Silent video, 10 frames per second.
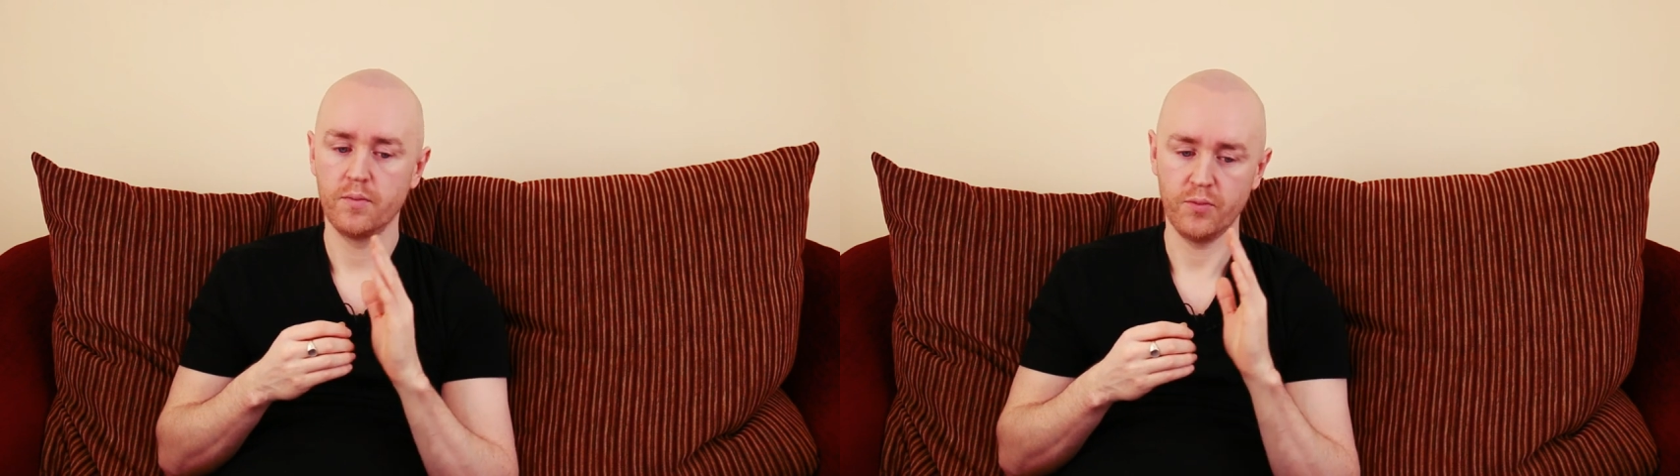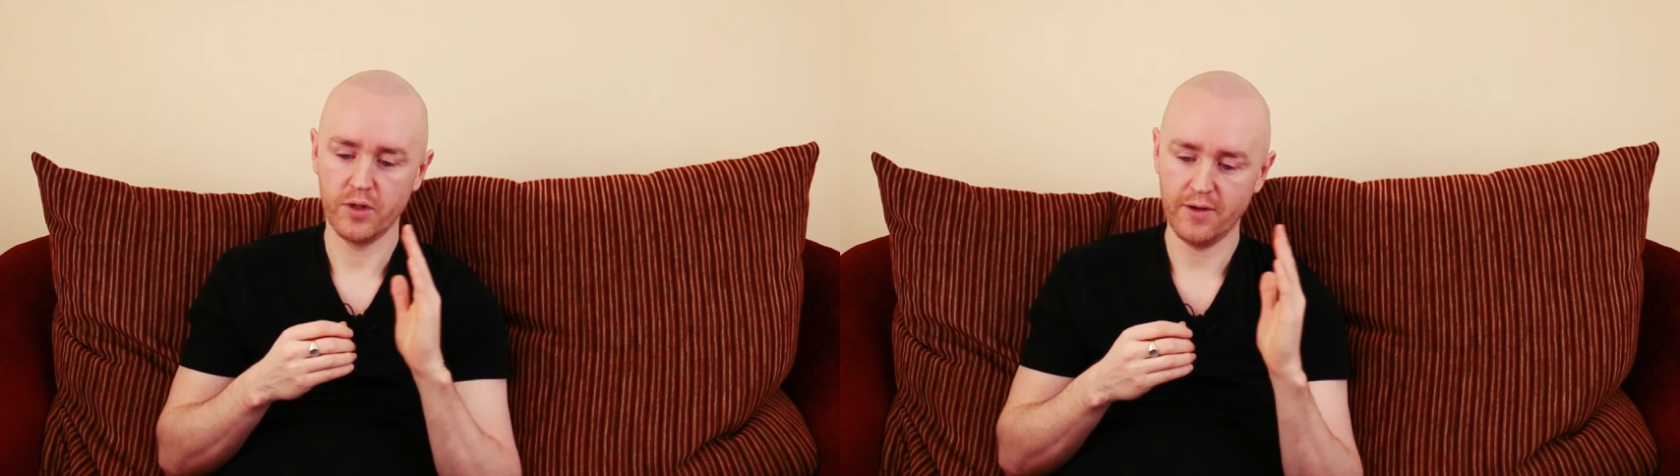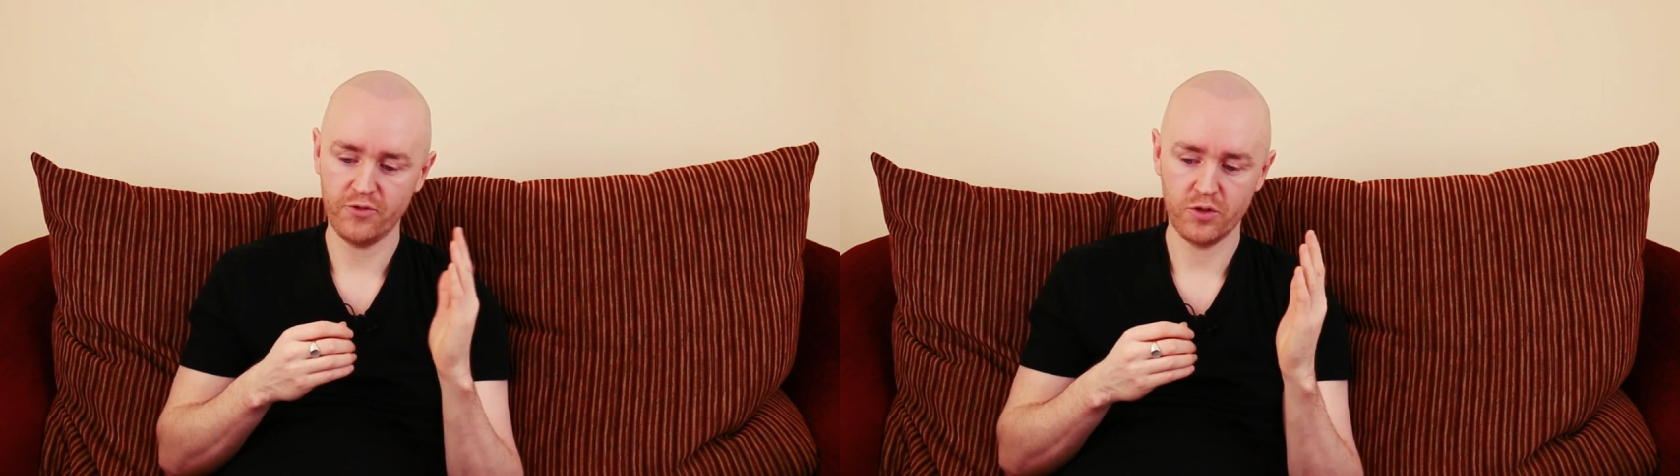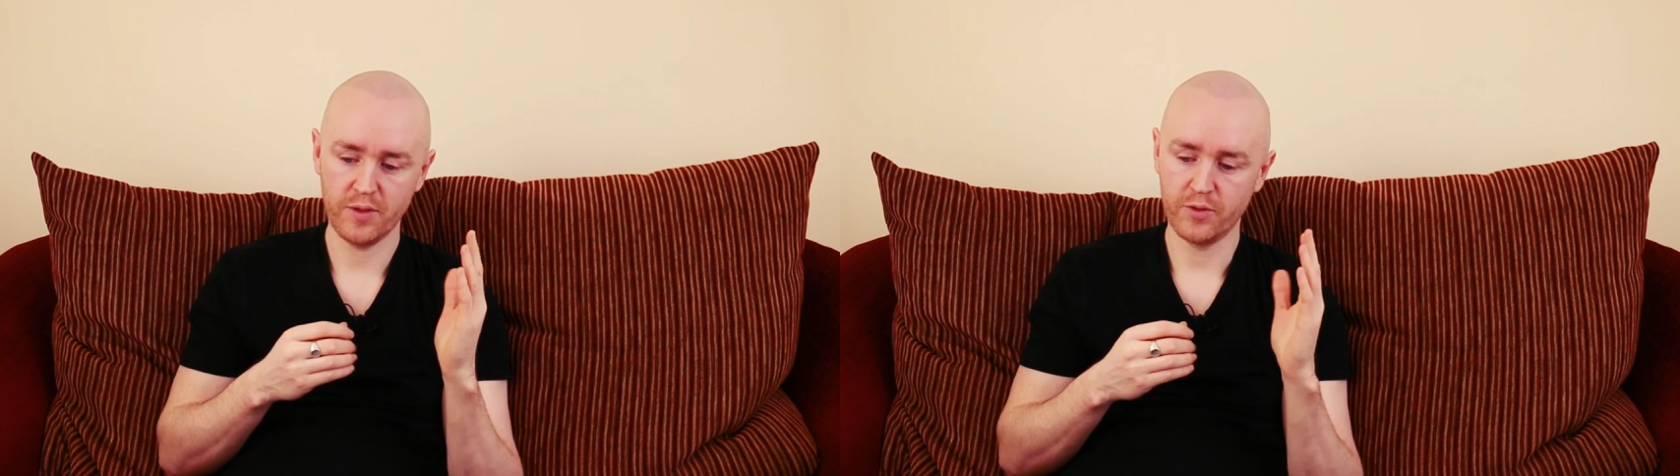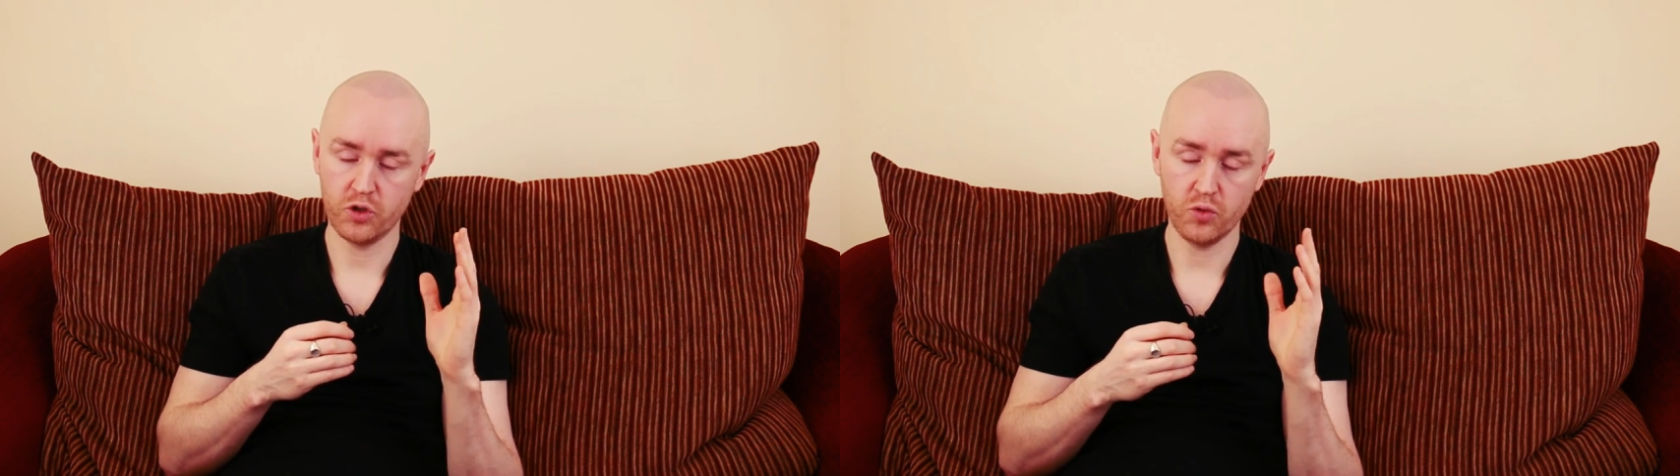But after
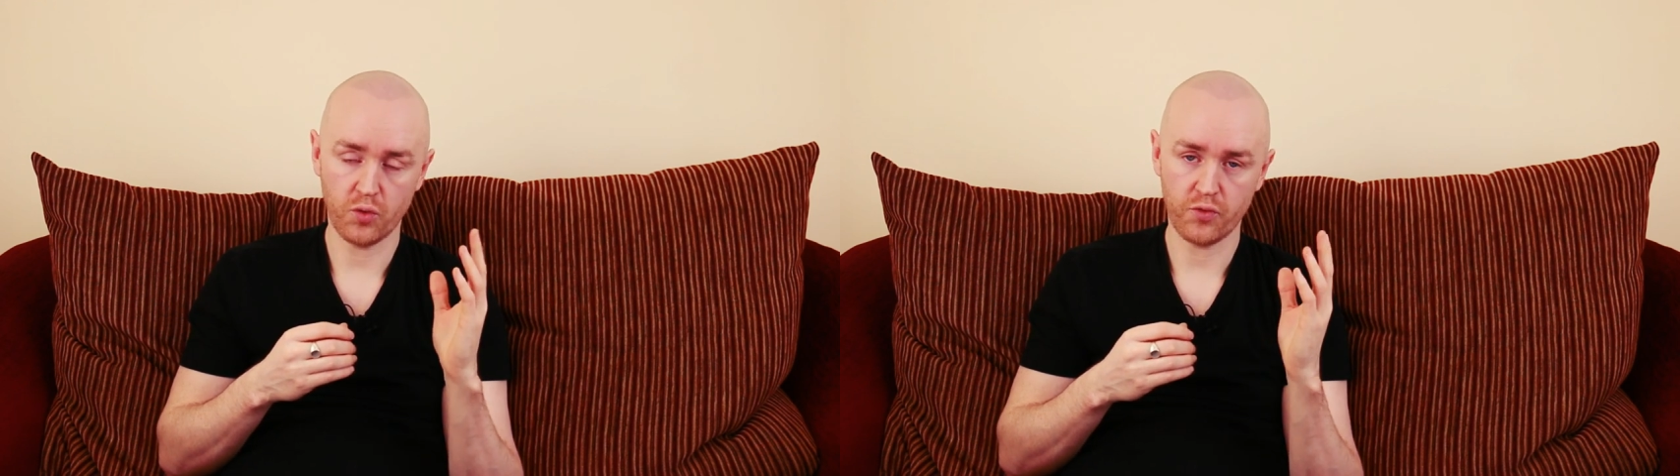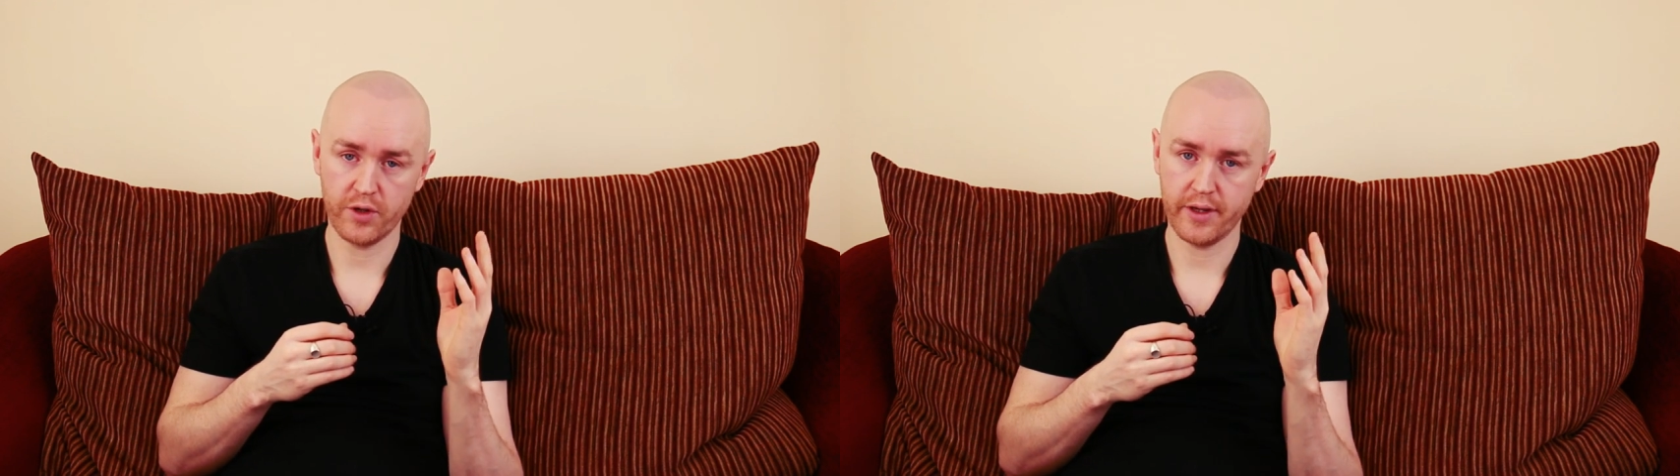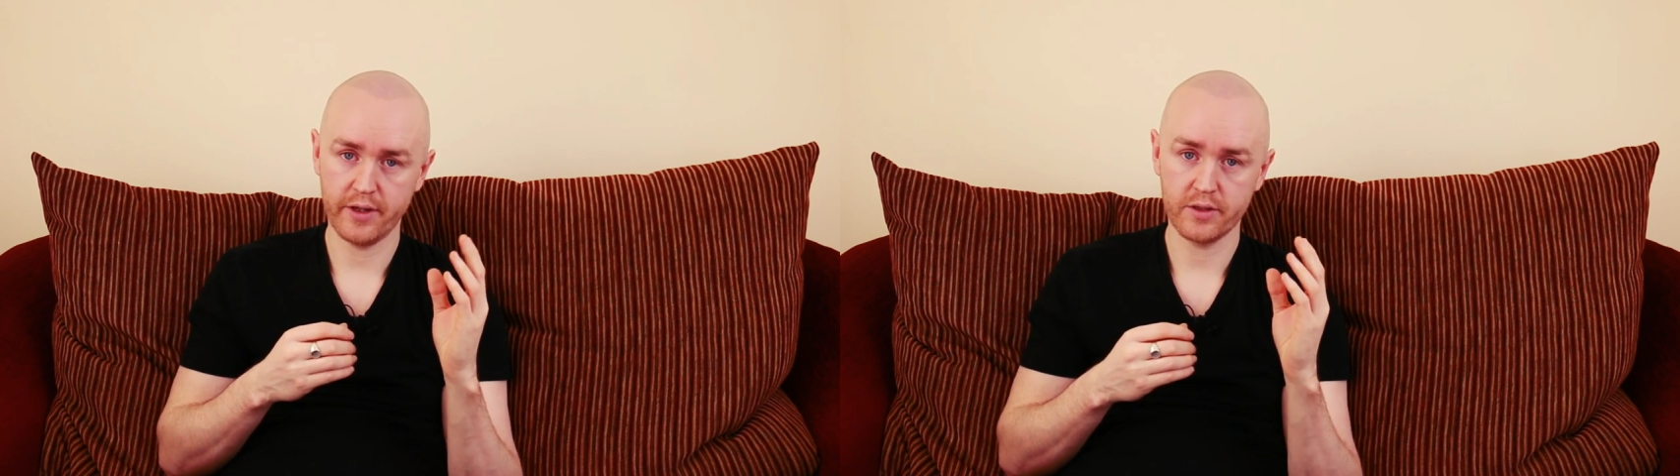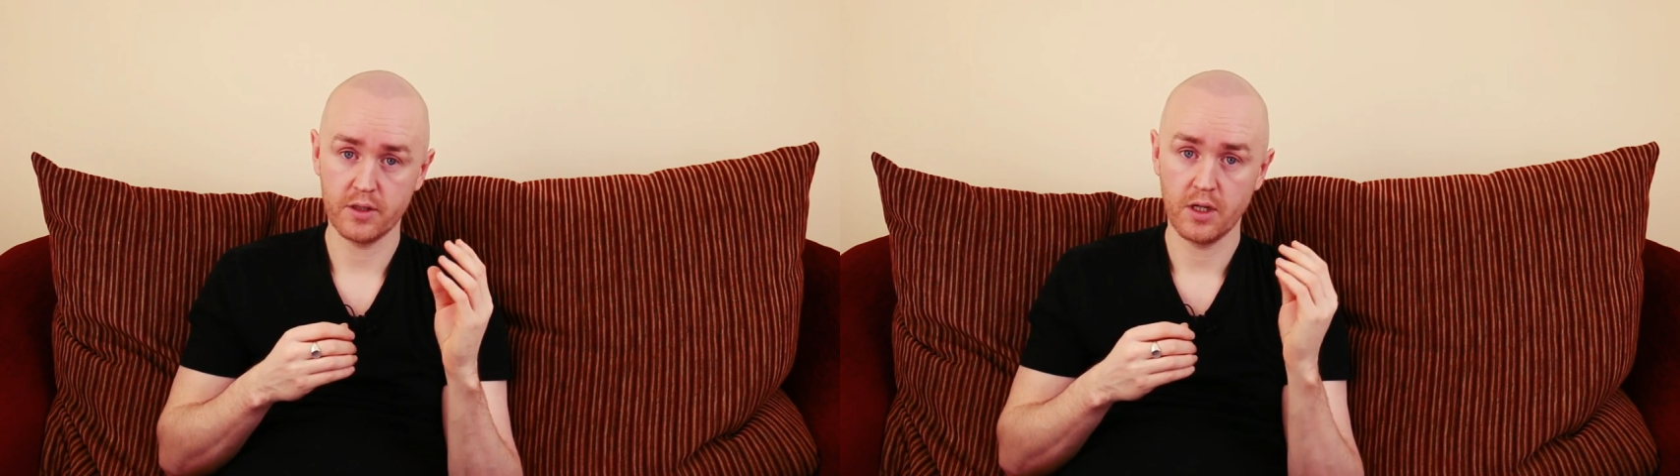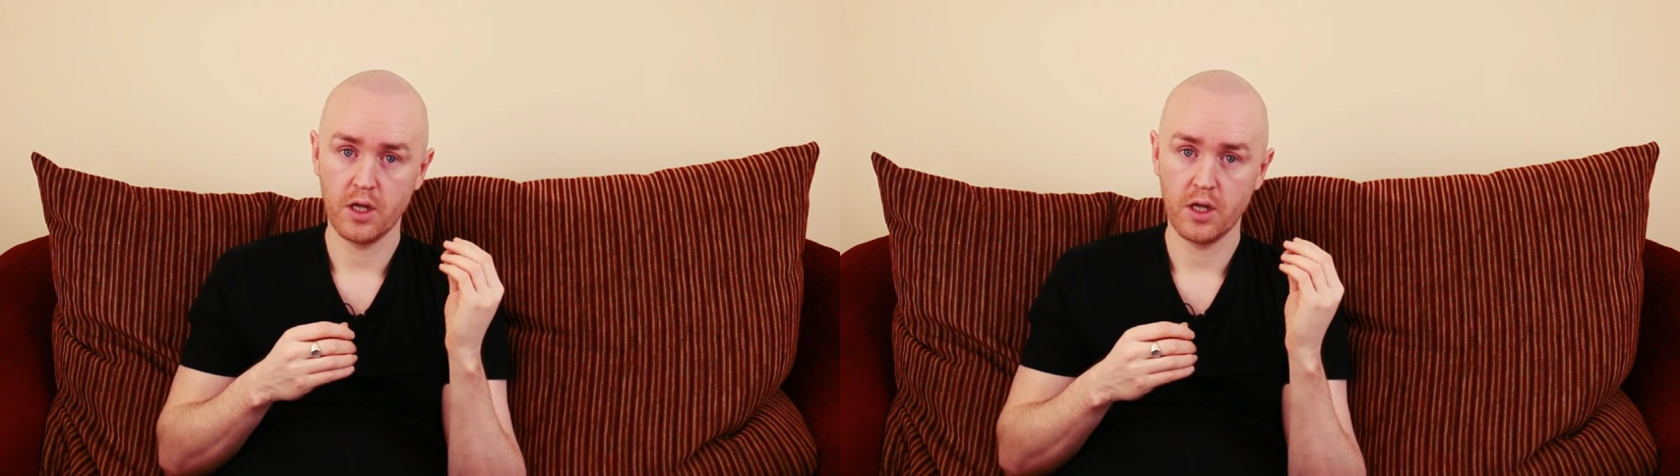maybe 2 or 3 days,